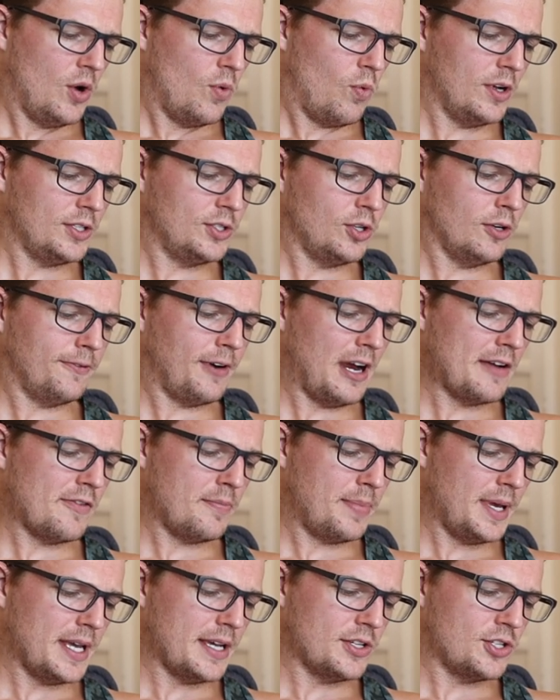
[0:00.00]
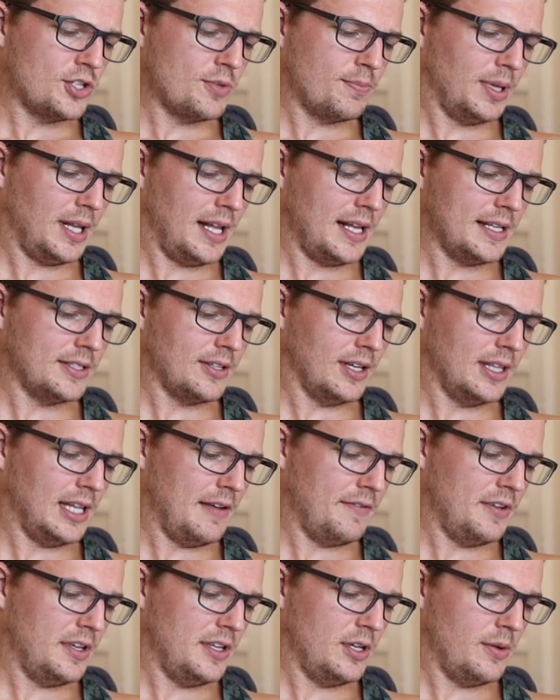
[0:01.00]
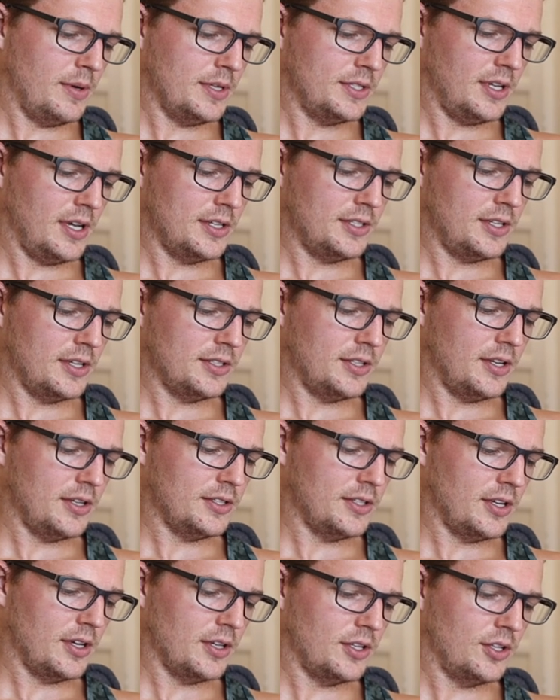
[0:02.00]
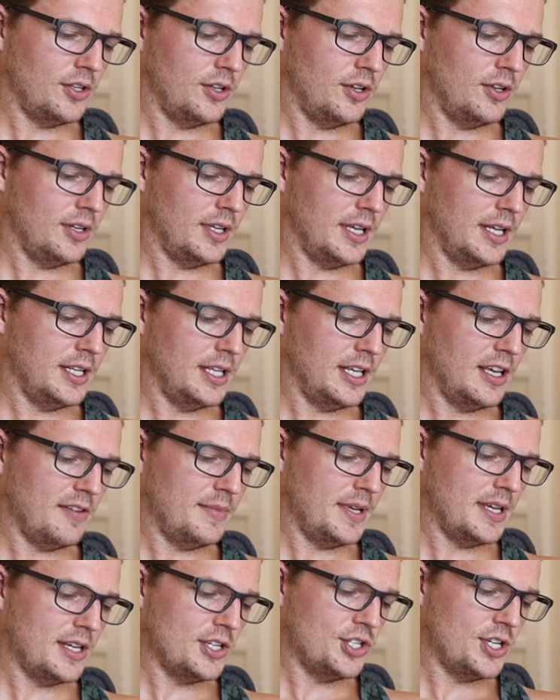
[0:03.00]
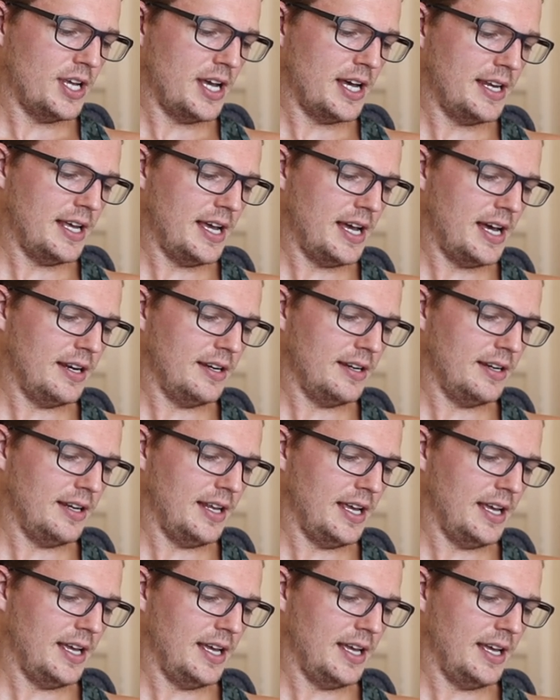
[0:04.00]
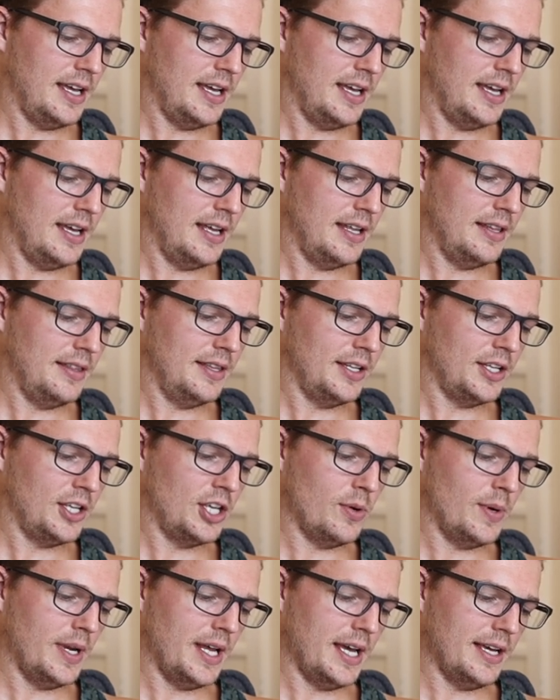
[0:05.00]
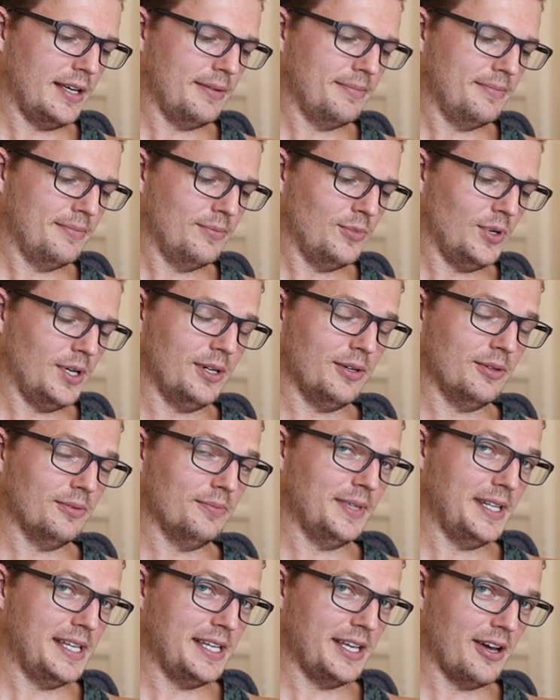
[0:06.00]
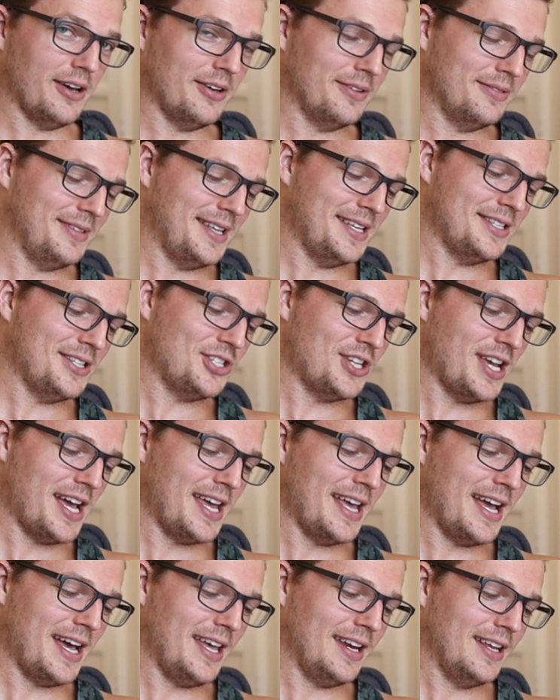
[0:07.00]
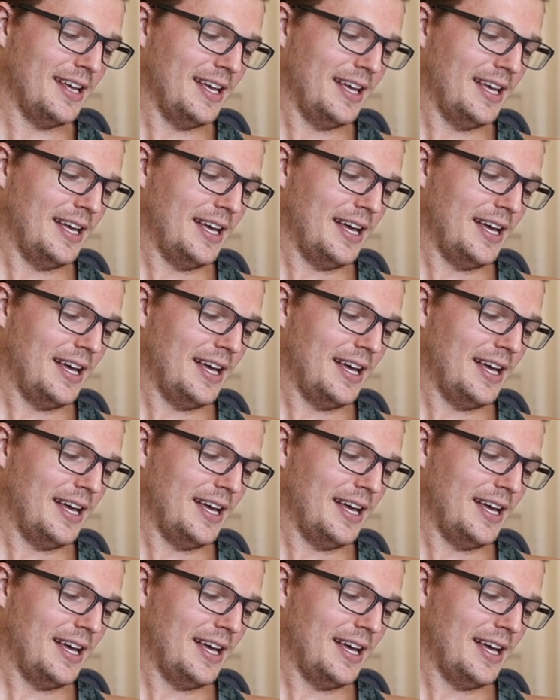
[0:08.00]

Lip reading: What's your favorite beach? Plus, I love you, you are so cute. Can you give me a shout out in the Q&A? Well, there you go, there's your shout out.